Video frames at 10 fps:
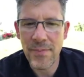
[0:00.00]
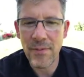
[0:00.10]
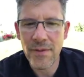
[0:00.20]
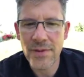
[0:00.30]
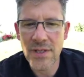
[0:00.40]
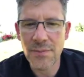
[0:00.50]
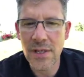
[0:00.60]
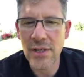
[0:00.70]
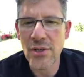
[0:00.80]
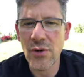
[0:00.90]
We've just
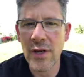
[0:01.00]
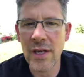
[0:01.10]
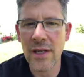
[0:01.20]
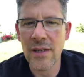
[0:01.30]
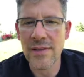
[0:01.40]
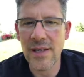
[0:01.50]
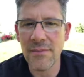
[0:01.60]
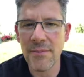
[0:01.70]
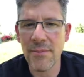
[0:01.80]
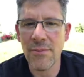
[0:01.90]
been enjoying
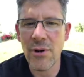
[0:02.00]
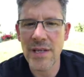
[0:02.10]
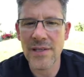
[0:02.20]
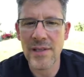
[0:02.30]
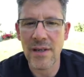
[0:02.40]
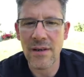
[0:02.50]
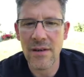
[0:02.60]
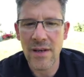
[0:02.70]
some rest and